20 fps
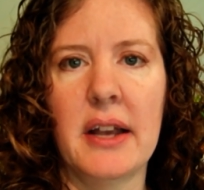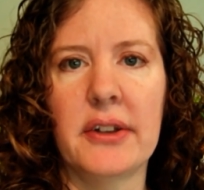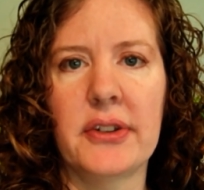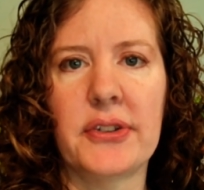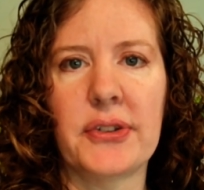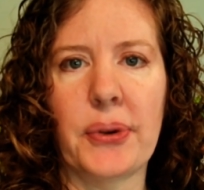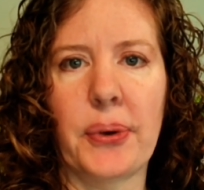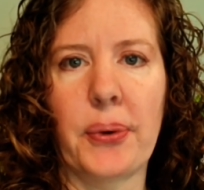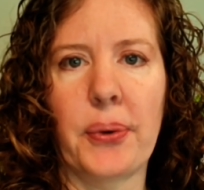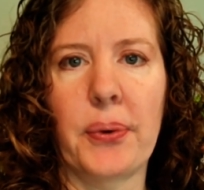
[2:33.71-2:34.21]

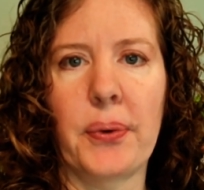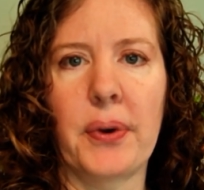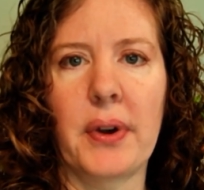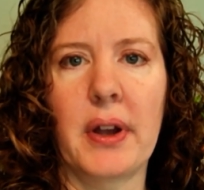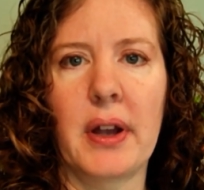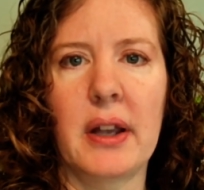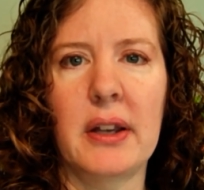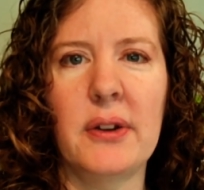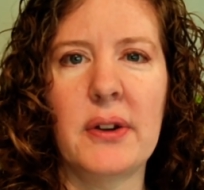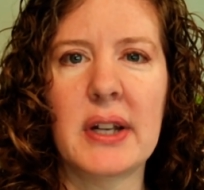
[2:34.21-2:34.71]

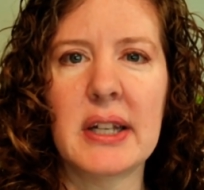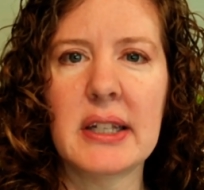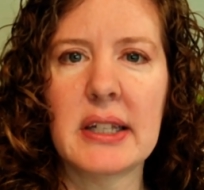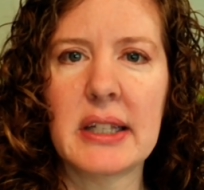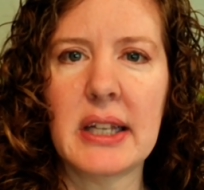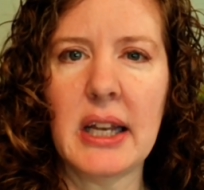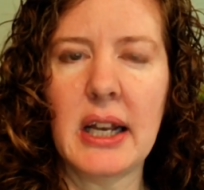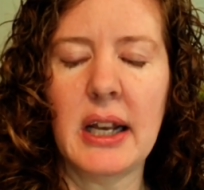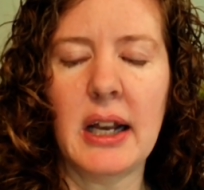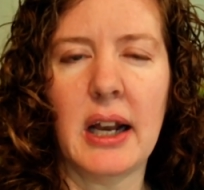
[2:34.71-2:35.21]
So you can
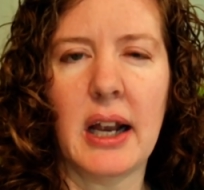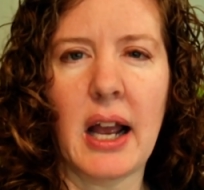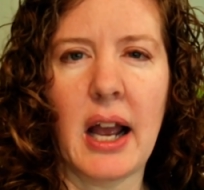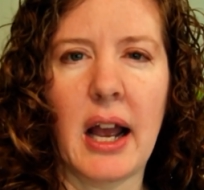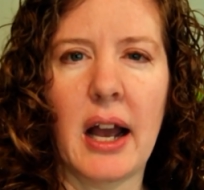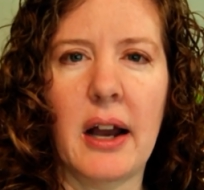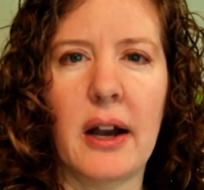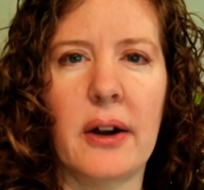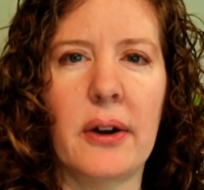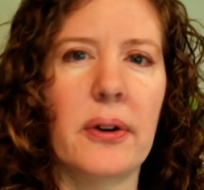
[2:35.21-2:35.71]
see
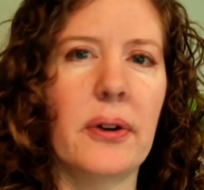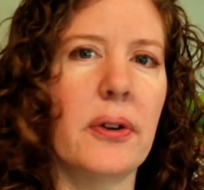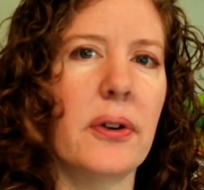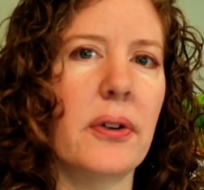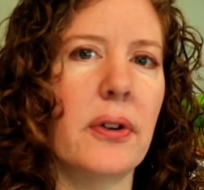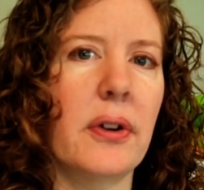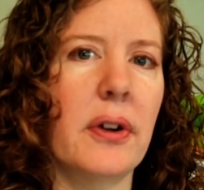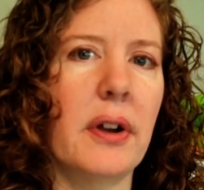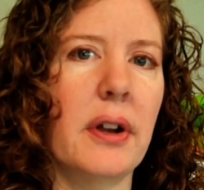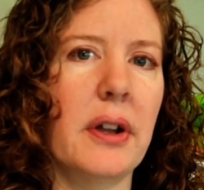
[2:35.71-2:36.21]

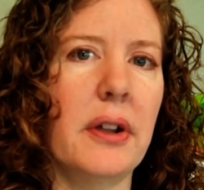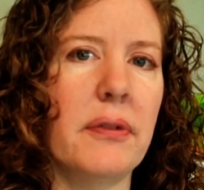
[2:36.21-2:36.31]
how,